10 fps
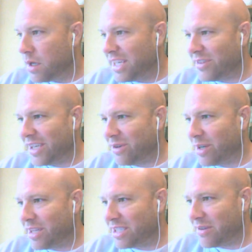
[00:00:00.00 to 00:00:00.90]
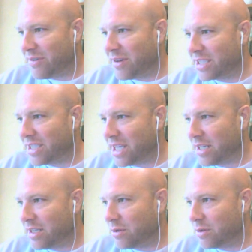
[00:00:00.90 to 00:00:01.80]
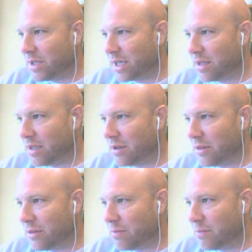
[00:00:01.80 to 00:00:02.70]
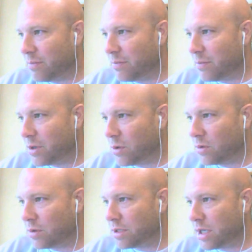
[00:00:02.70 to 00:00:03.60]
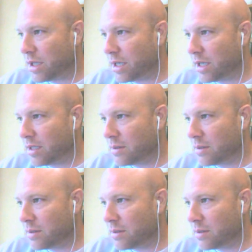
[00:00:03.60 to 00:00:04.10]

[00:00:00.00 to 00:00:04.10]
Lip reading: You have to get rid of the stuff on the side too, like the totals and all that.